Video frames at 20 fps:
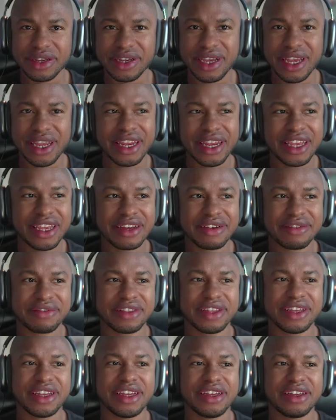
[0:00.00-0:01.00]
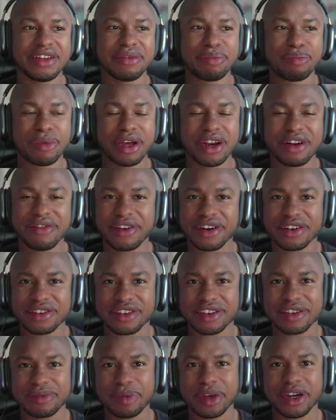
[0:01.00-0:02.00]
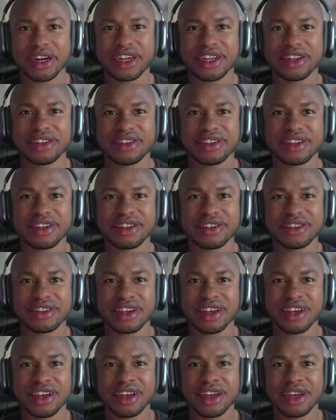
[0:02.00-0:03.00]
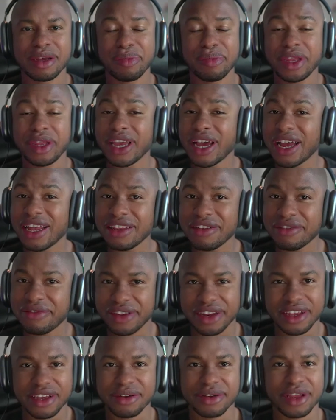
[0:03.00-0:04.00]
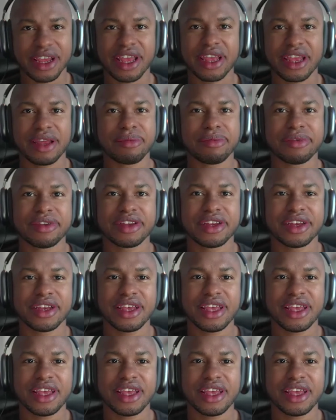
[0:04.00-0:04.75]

any of the metaverse experiences beyond the video games.